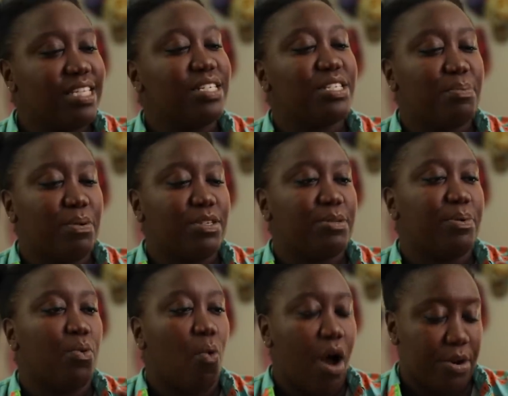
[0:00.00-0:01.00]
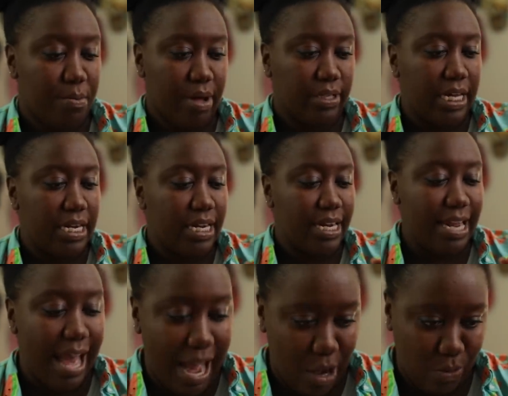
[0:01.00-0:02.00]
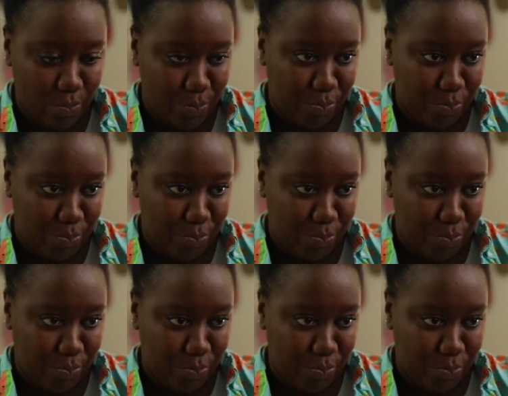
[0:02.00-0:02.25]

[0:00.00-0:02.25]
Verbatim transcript: This is supposed to be watermelon. Now,